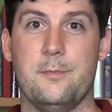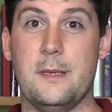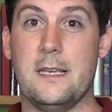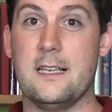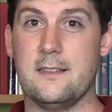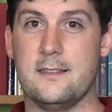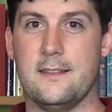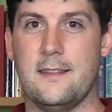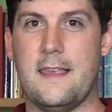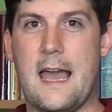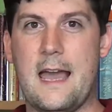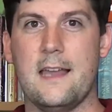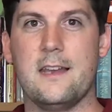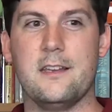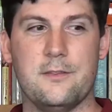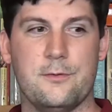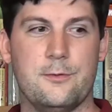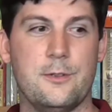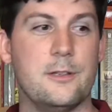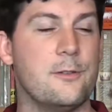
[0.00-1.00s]
because that
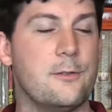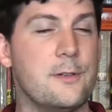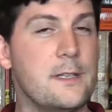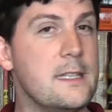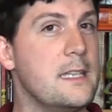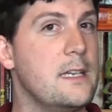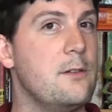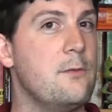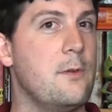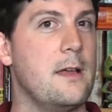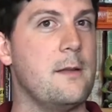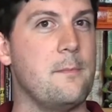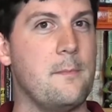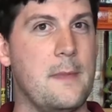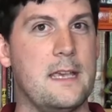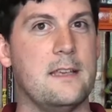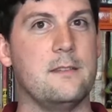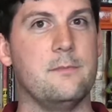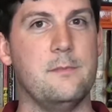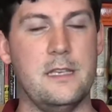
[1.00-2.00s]
is what makes